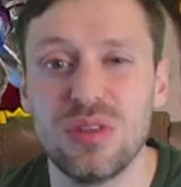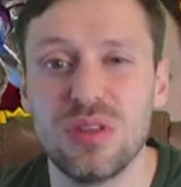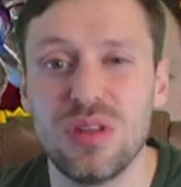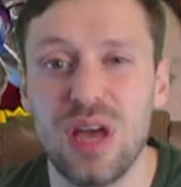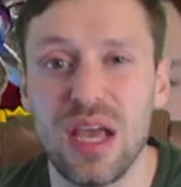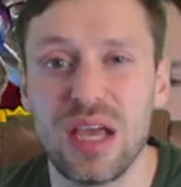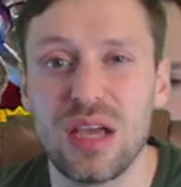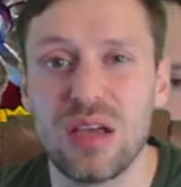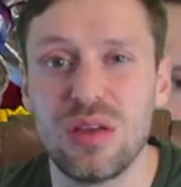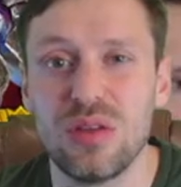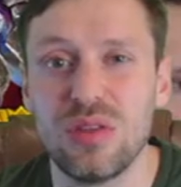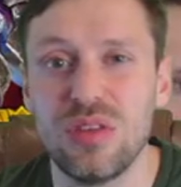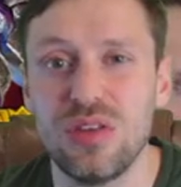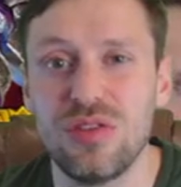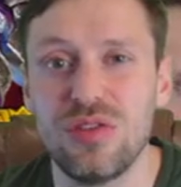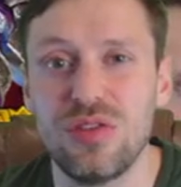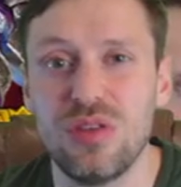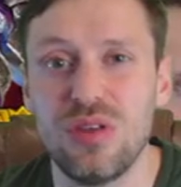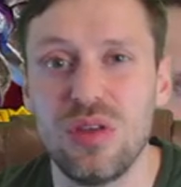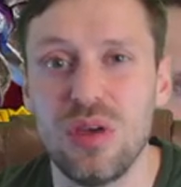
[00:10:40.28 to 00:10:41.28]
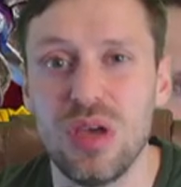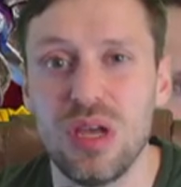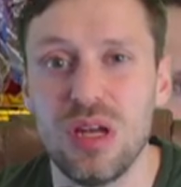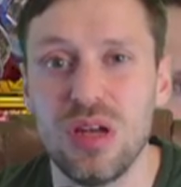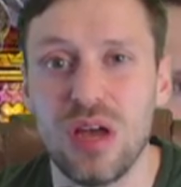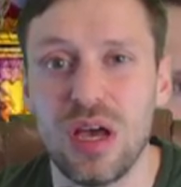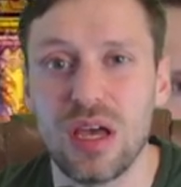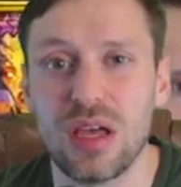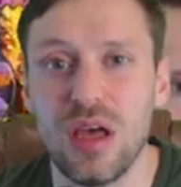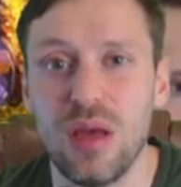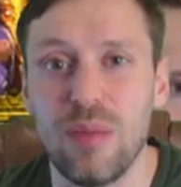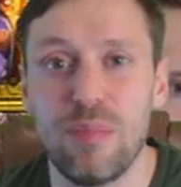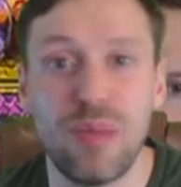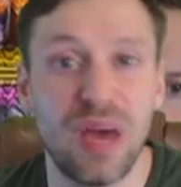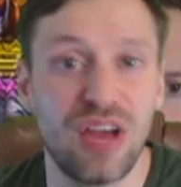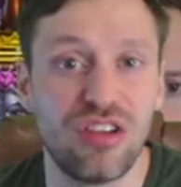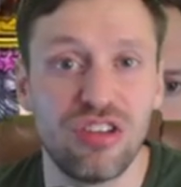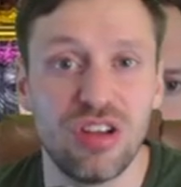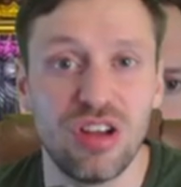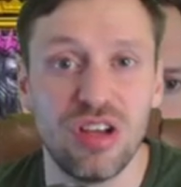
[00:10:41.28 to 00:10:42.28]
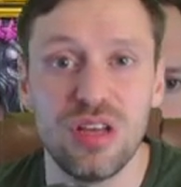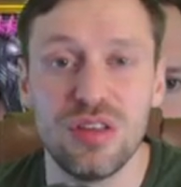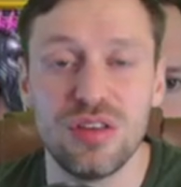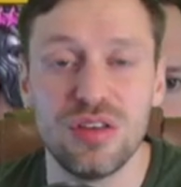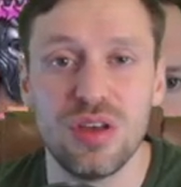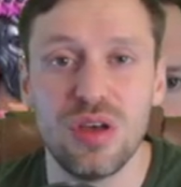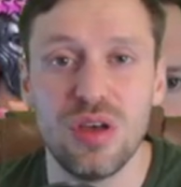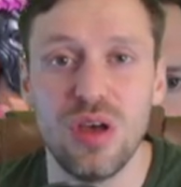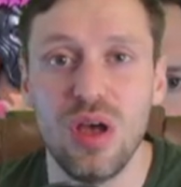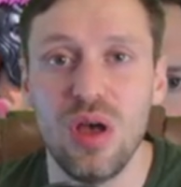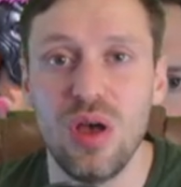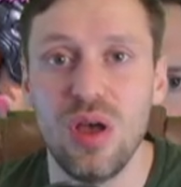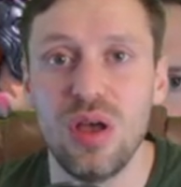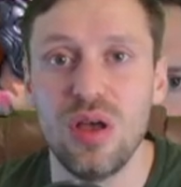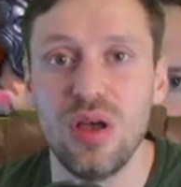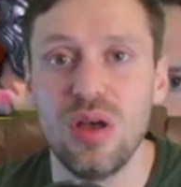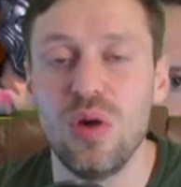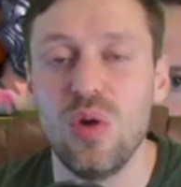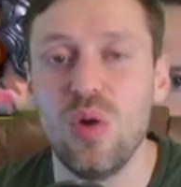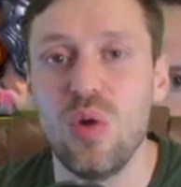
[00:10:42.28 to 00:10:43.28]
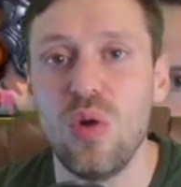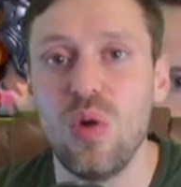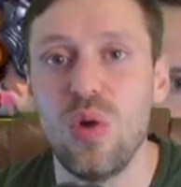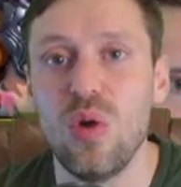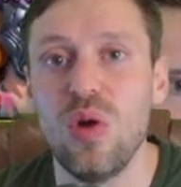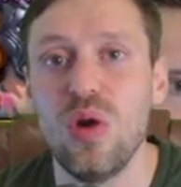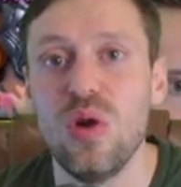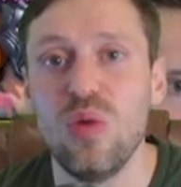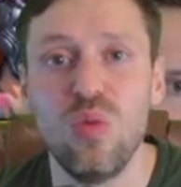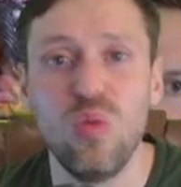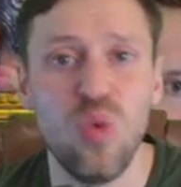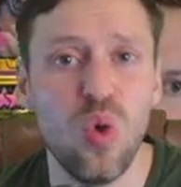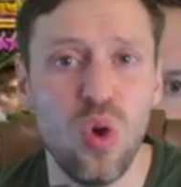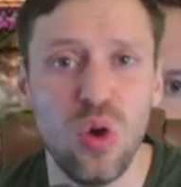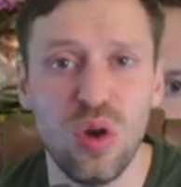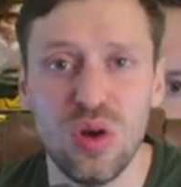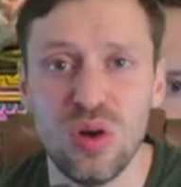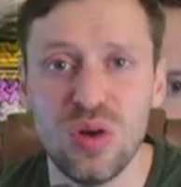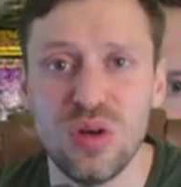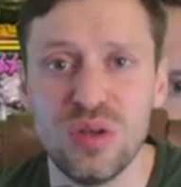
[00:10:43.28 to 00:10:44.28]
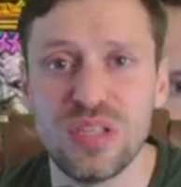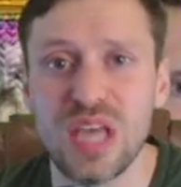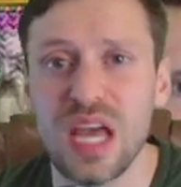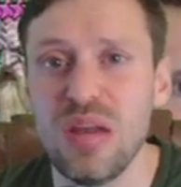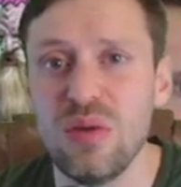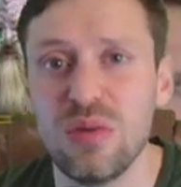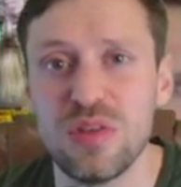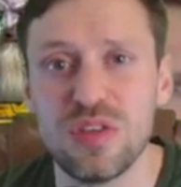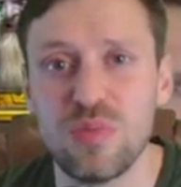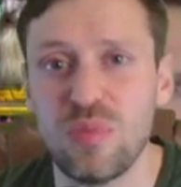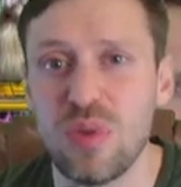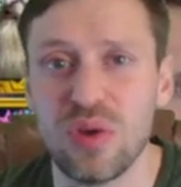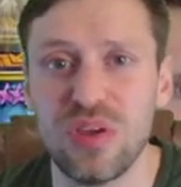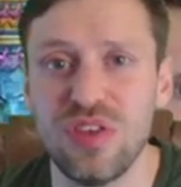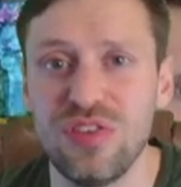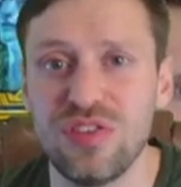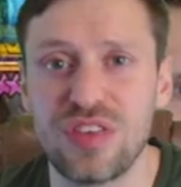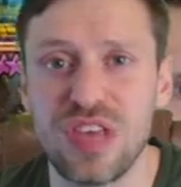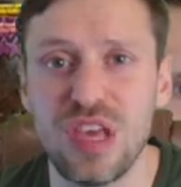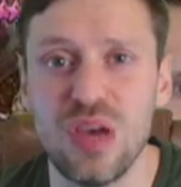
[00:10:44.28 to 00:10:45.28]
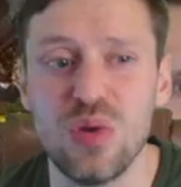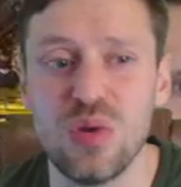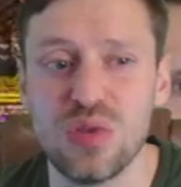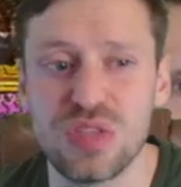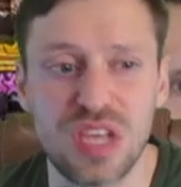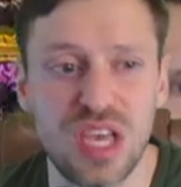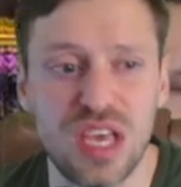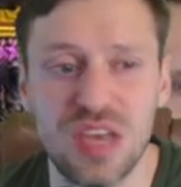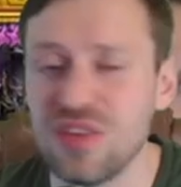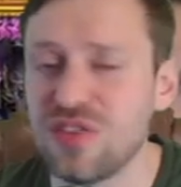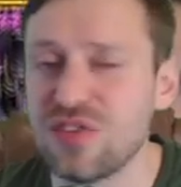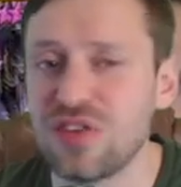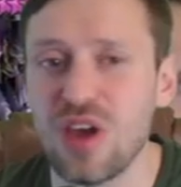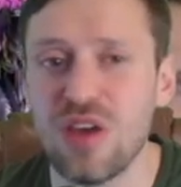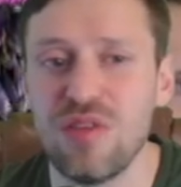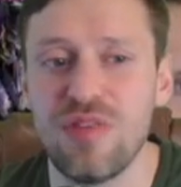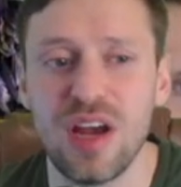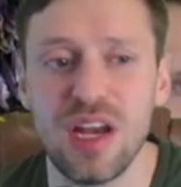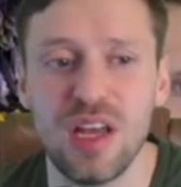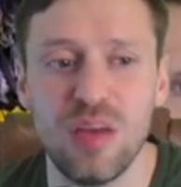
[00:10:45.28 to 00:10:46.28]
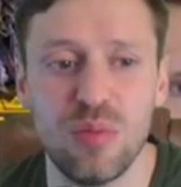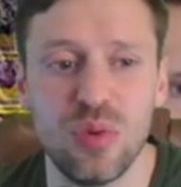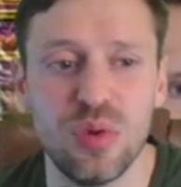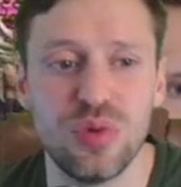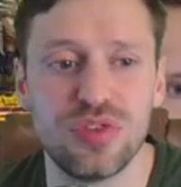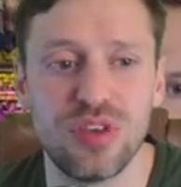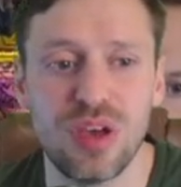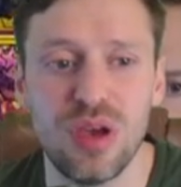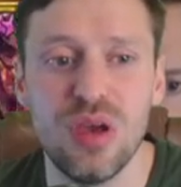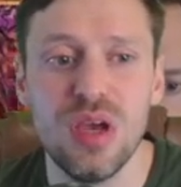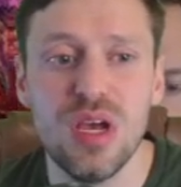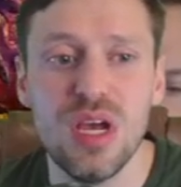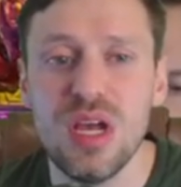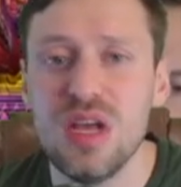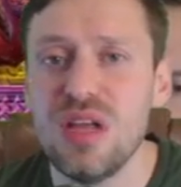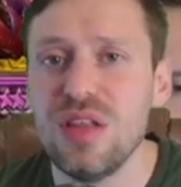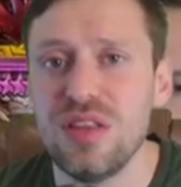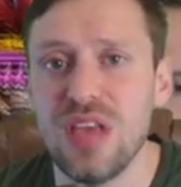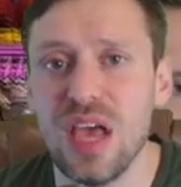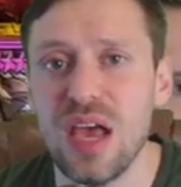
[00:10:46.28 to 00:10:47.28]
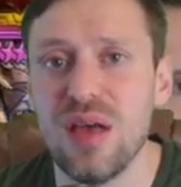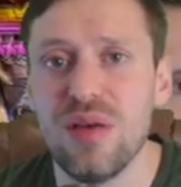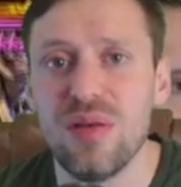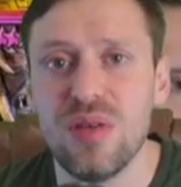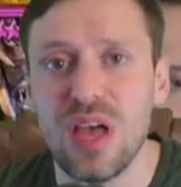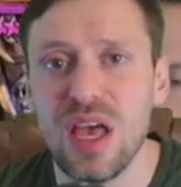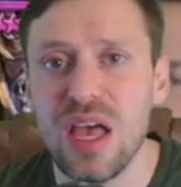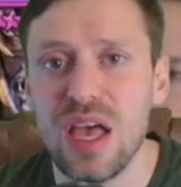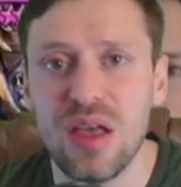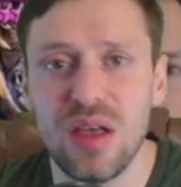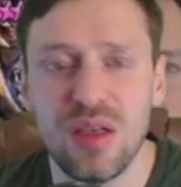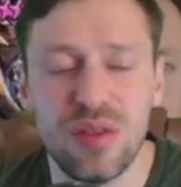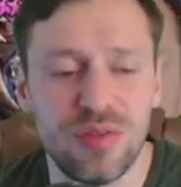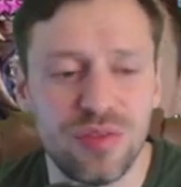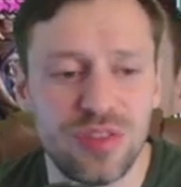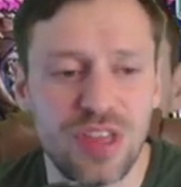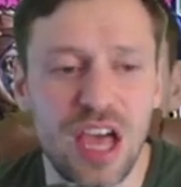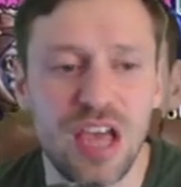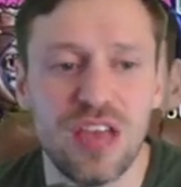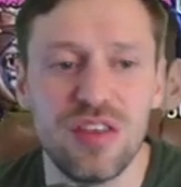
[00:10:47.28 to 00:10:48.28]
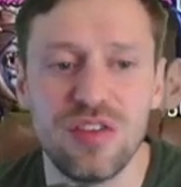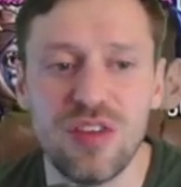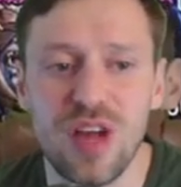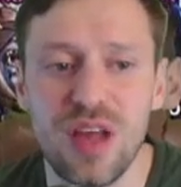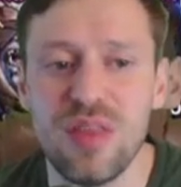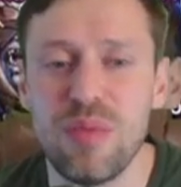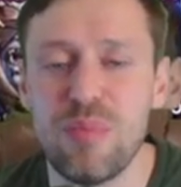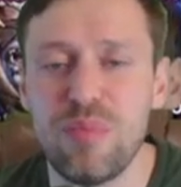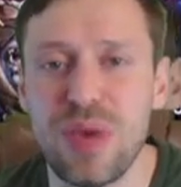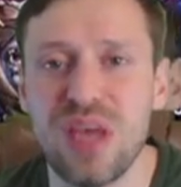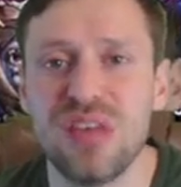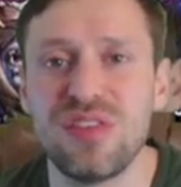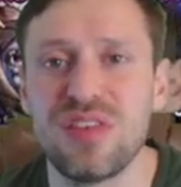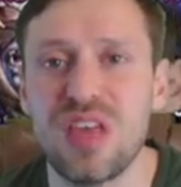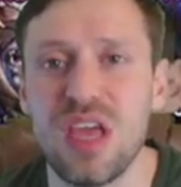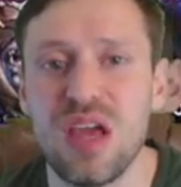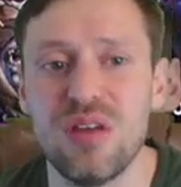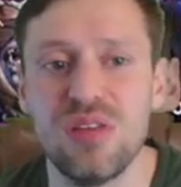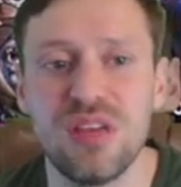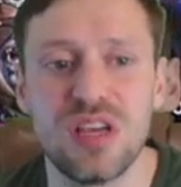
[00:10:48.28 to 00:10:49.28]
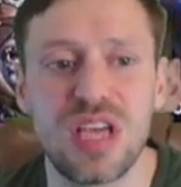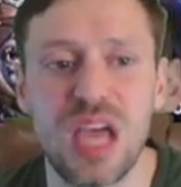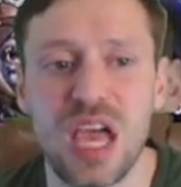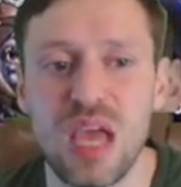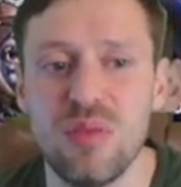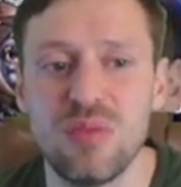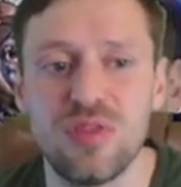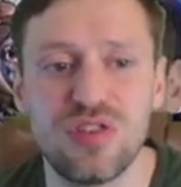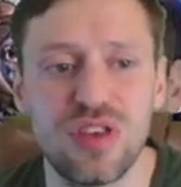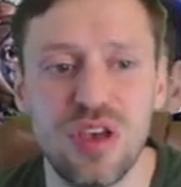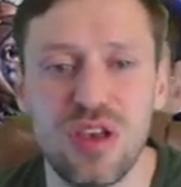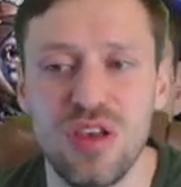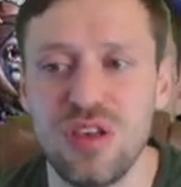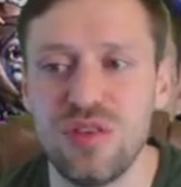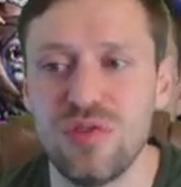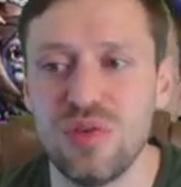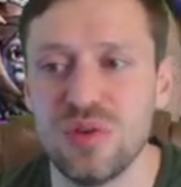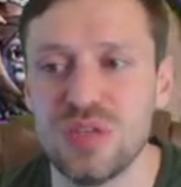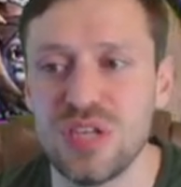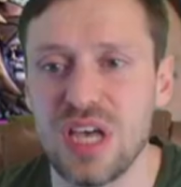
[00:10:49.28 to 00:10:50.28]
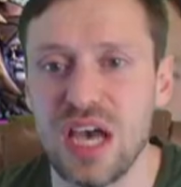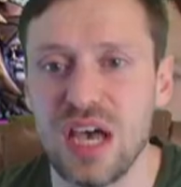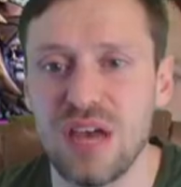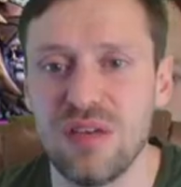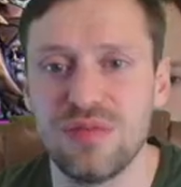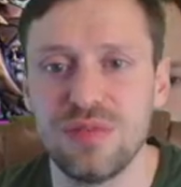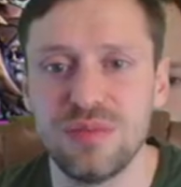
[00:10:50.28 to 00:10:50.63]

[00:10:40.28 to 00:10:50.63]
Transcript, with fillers: like that's do it like a basher uh, or Warlord, anyone that's blocking skills, it is so valuable. So yeah, that is like the best gear in the game. So useful to have.